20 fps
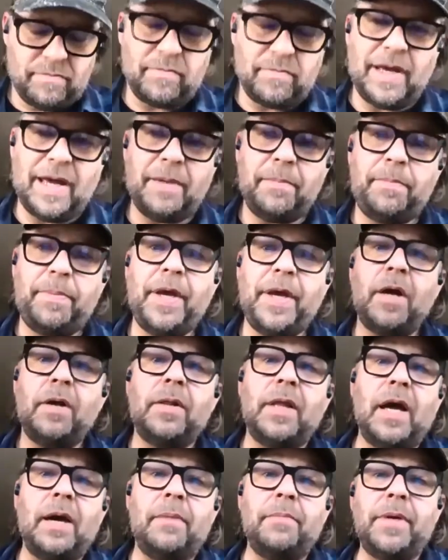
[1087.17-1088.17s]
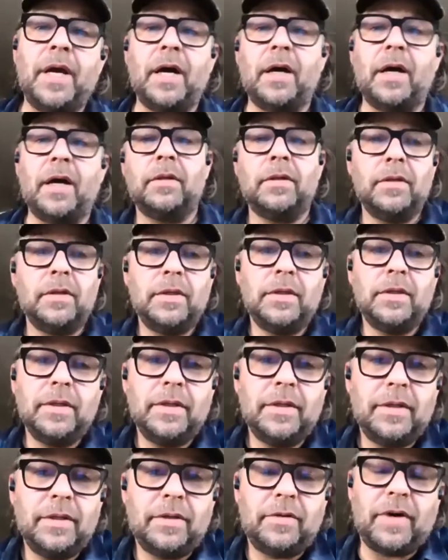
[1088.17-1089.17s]
and Pierre Lamiel,
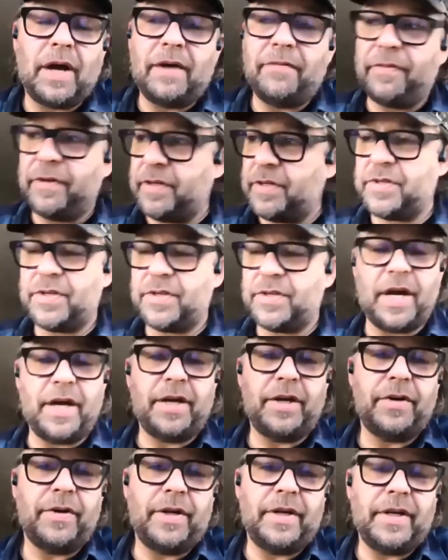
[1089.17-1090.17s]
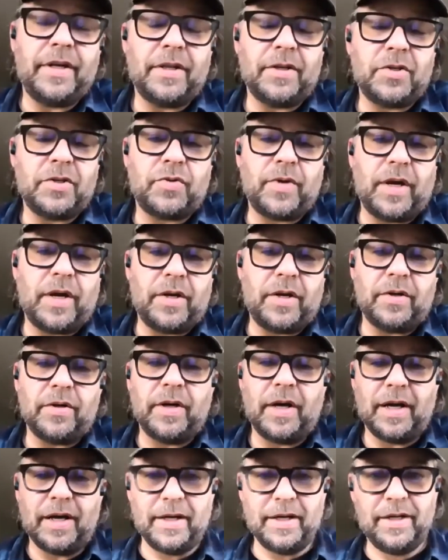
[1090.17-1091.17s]
graphic designer and
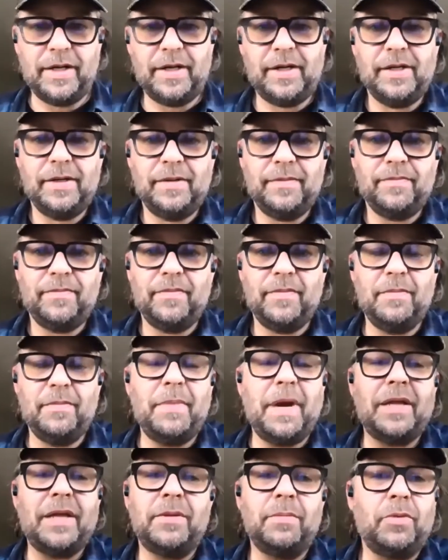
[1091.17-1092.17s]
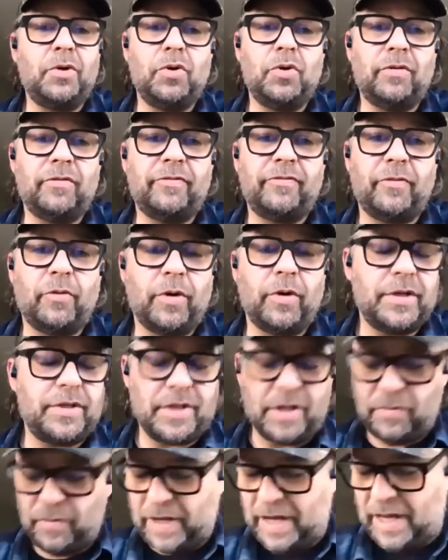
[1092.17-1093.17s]
illustrator, made them cool for
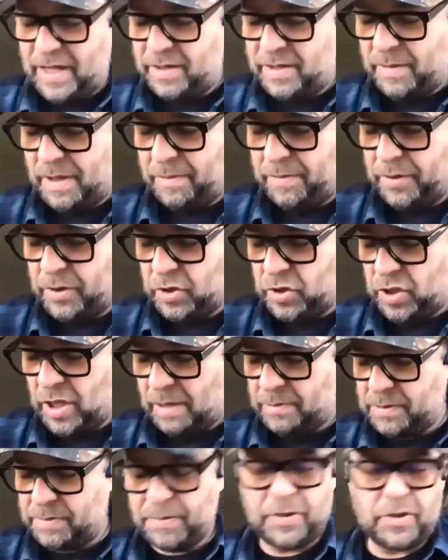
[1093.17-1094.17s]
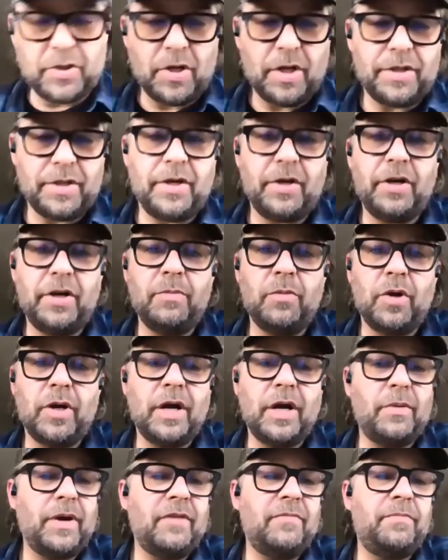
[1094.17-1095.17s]
us, and we had them up at the shops, but they're not there anymore.
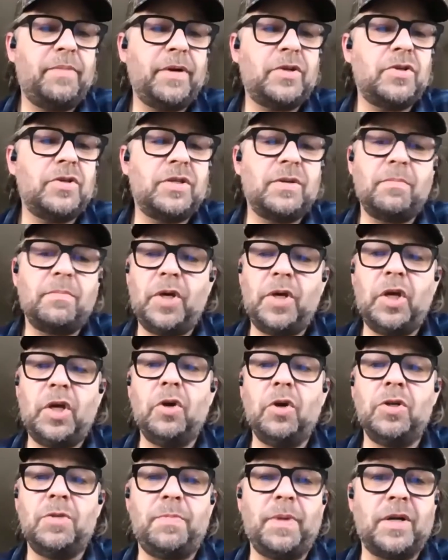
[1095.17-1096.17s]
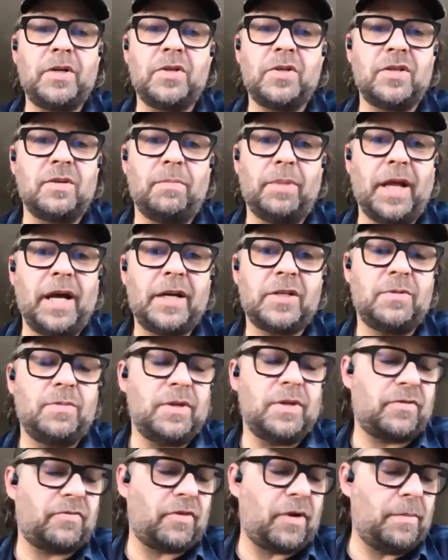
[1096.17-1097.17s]
Now we have huge pictures of
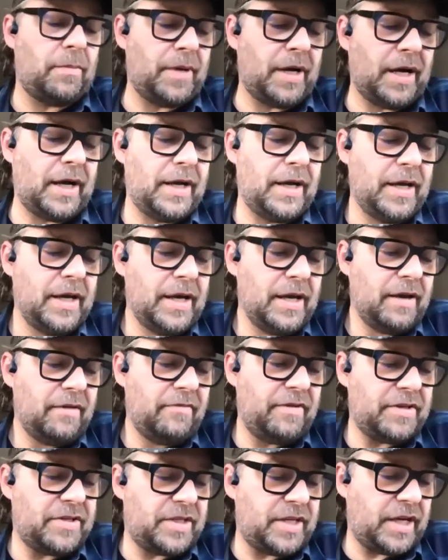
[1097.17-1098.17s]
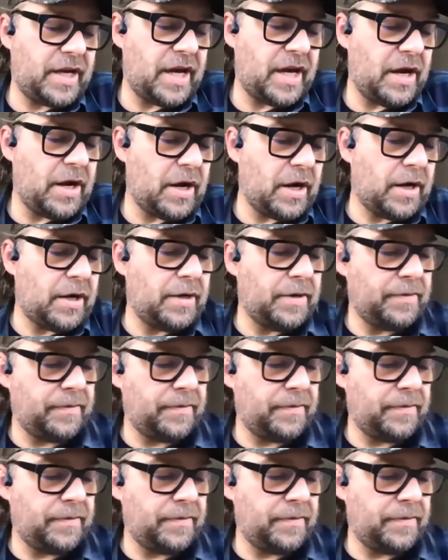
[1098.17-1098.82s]
blacksmiths from Visticare.